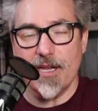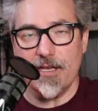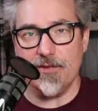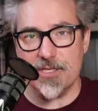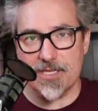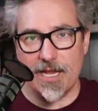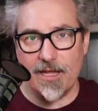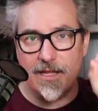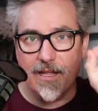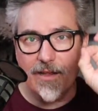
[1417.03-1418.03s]
And you just got
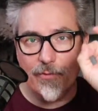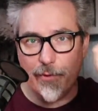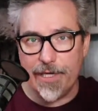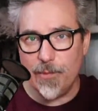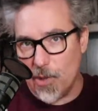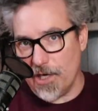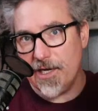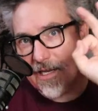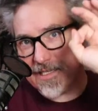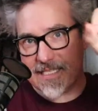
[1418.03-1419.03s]
to read
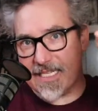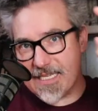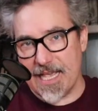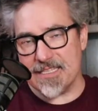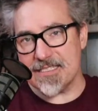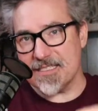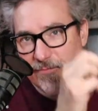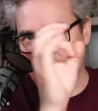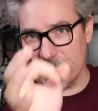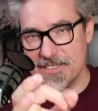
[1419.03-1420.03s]
one as the tens and
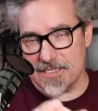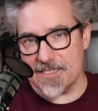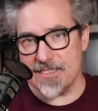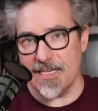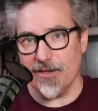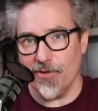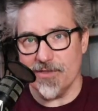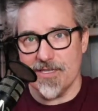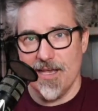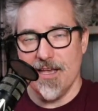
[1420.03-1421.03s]
ones as the
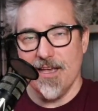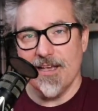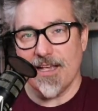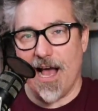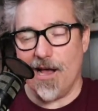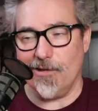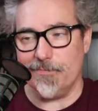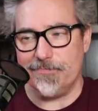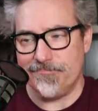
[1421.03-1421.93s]
singles column.